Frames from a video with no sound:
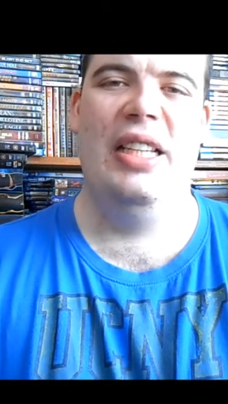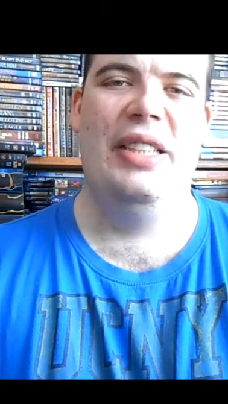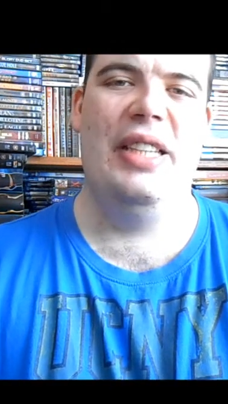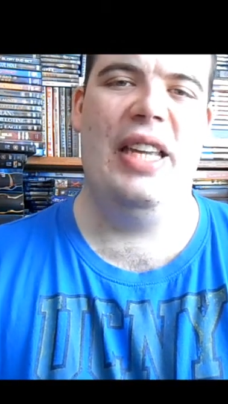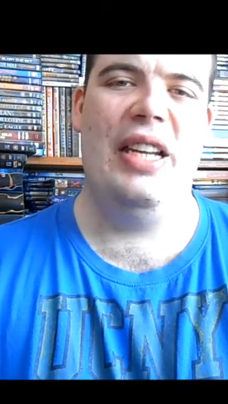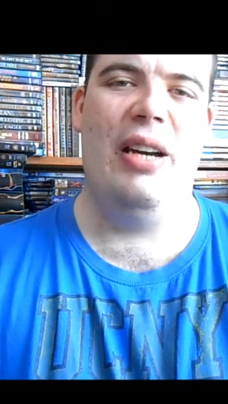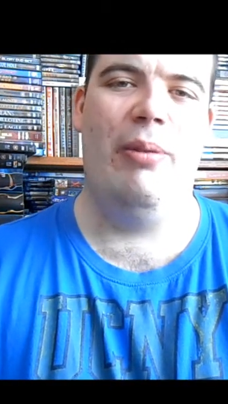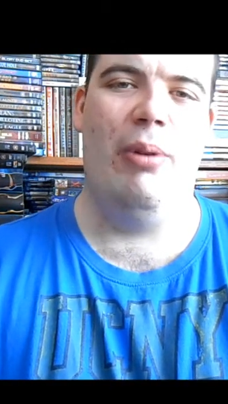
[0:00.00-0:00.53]

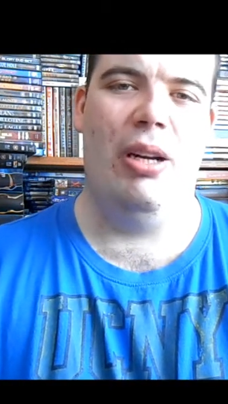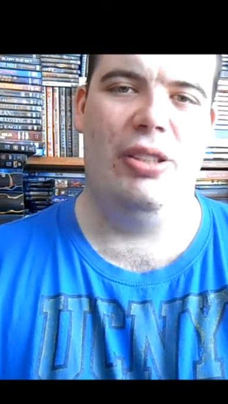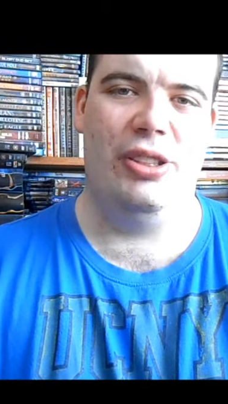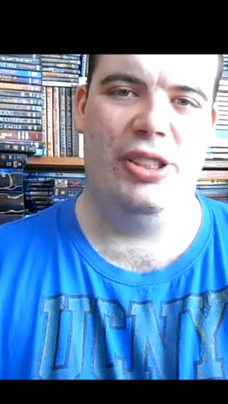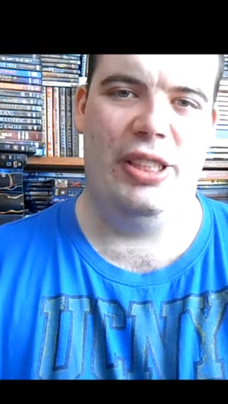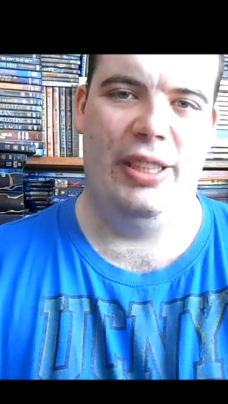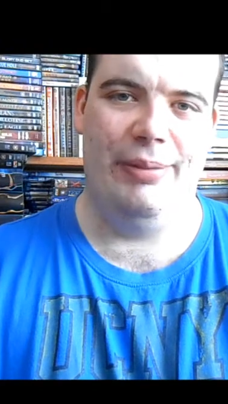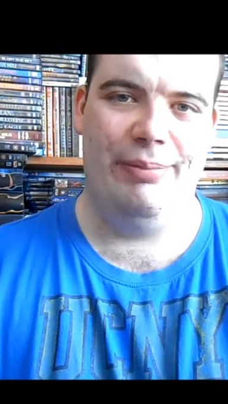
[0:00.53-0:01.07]
Then I
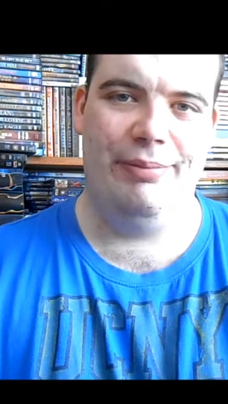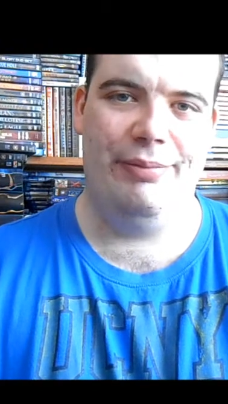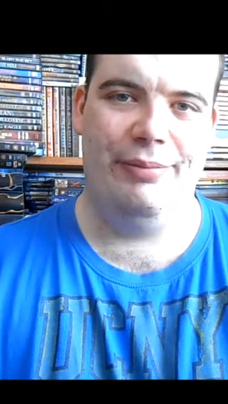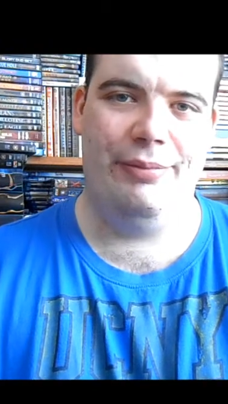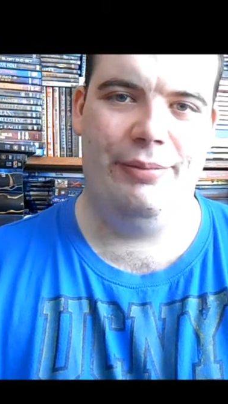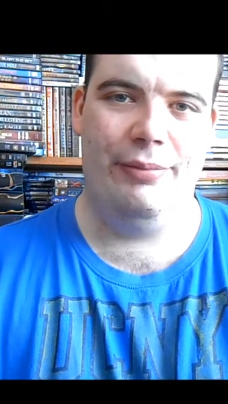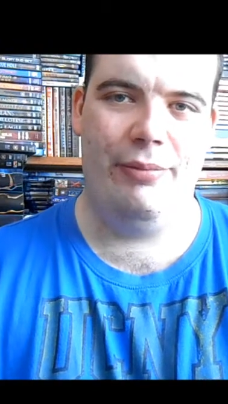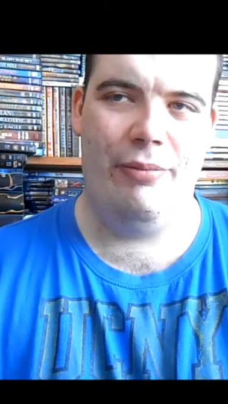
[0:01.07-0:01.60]
watched it,
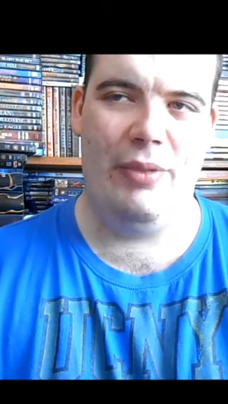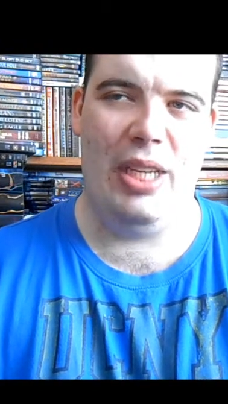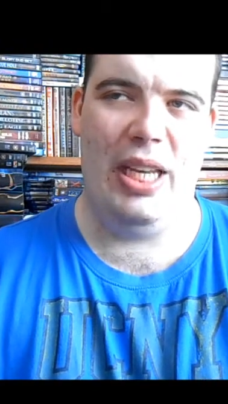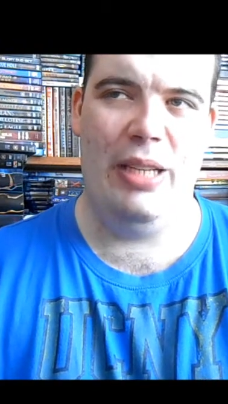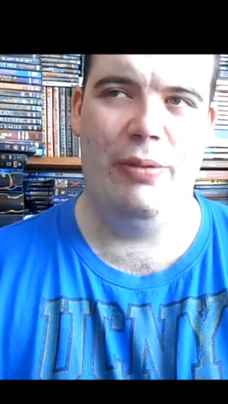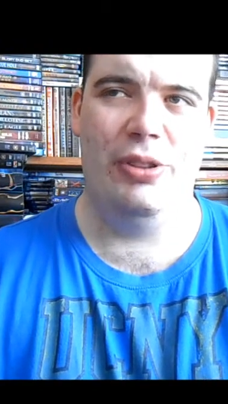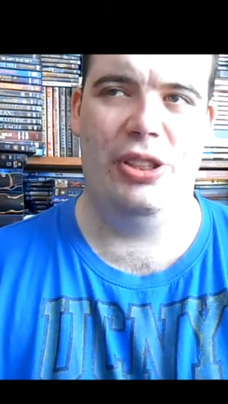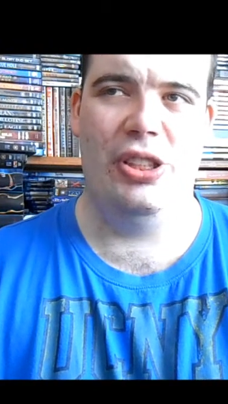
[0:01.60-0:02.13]
and
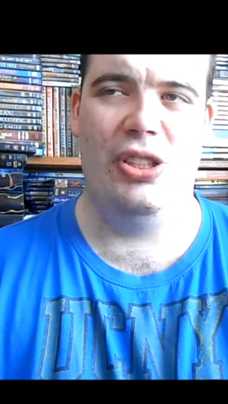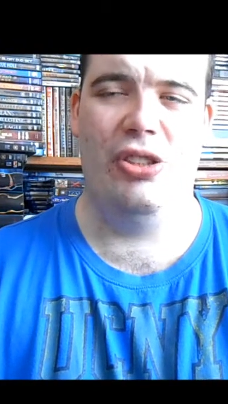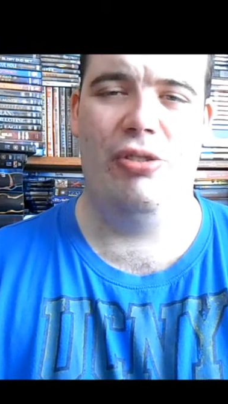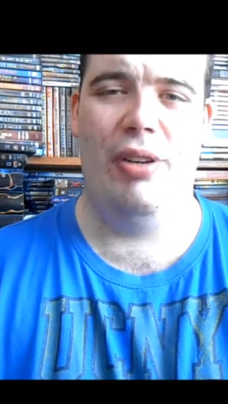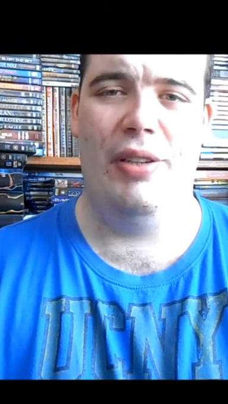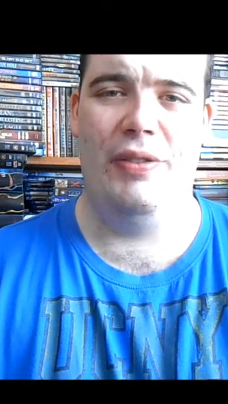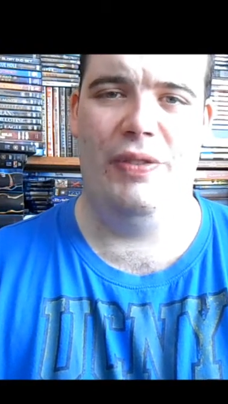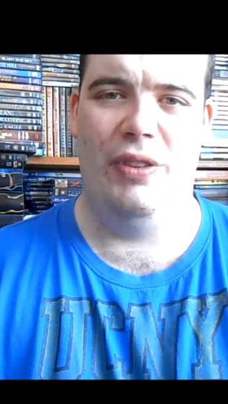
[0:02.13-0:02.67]
it was just
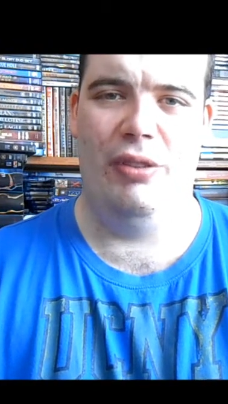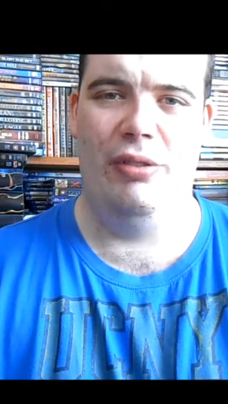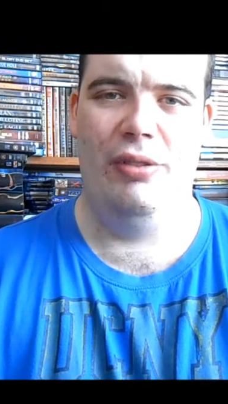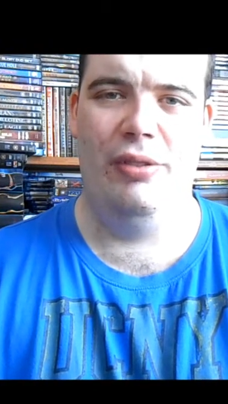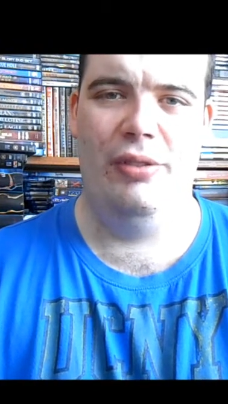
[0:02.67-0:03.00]
dreadful.